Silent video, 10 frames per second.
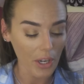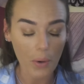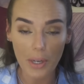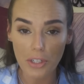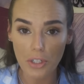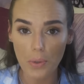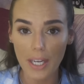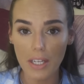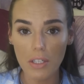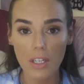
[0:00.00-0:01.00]
to go into
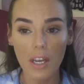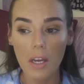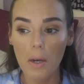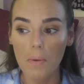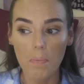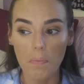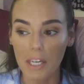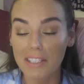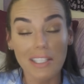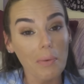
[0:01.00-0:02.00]
it
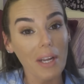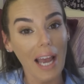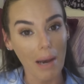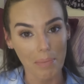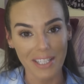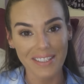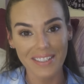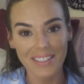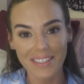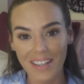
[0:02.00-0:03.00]
and see what
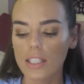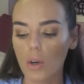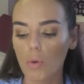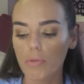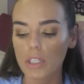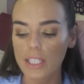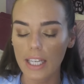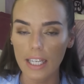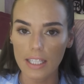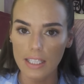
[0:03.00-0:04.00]
happens. So first
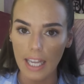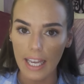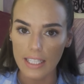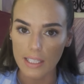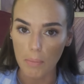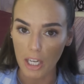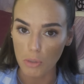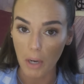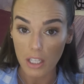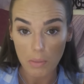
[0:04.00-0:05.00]
thing is a
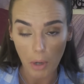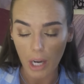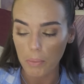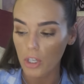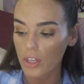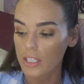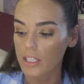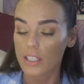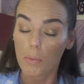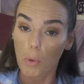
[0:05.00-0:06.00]
Smashbox primer. This
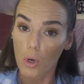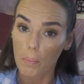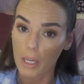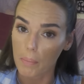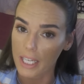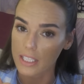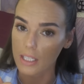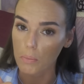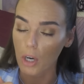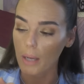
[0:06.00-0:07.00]
is the Pore
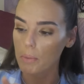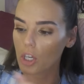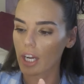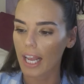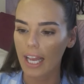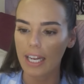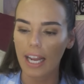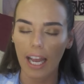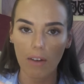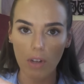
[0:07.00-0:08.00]
Minimizing Primer. And I
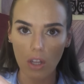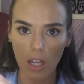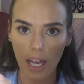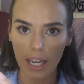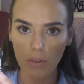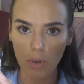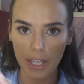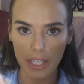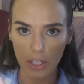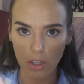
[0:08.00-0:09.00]
have a line right
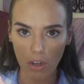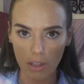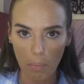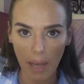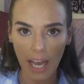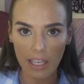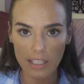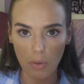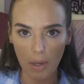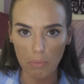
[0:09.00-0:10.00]
here on the back,
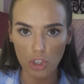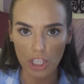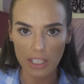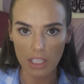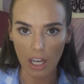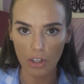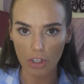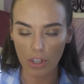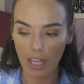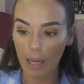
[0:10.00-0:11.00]
so I'm just
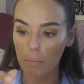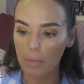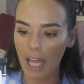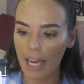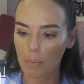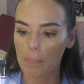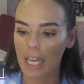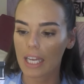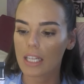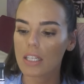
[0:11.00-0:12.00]
under that black
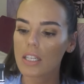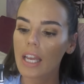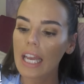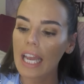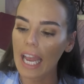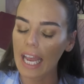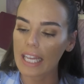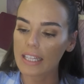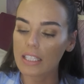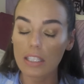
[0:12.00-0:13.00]
band.
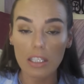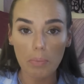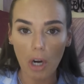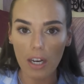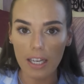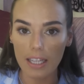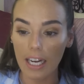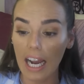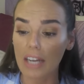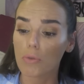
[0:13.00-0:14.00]
And this is a product
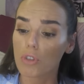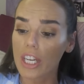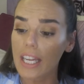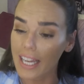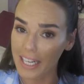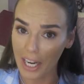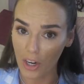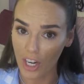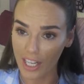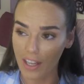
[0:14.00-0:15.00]
that I
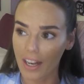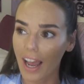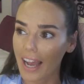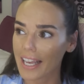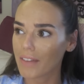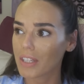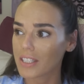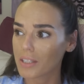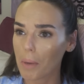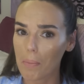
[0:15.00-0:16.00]
re-inherited. I gave
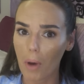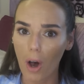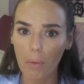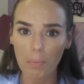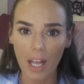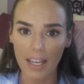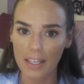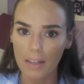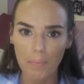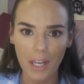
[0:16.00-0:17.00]
this to my mom
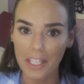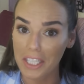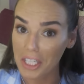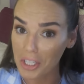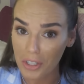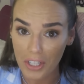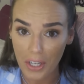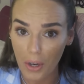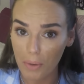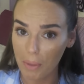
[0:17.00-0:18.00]
like a year
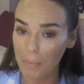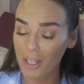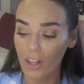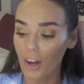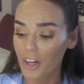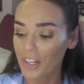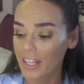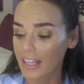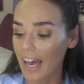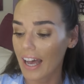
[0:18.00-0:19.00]
ago, maybe longer
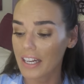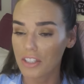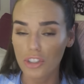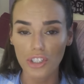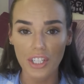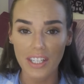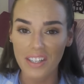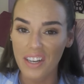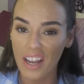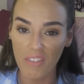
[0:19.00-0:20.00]
than that, and she
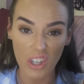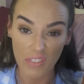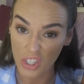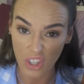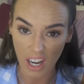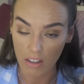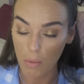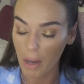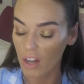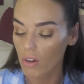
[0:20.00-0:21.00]
never even cracked the
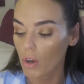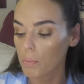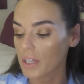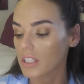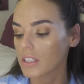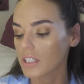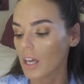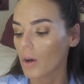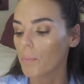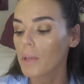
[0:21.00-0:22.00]
bottle open.
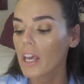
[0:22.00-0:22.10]
So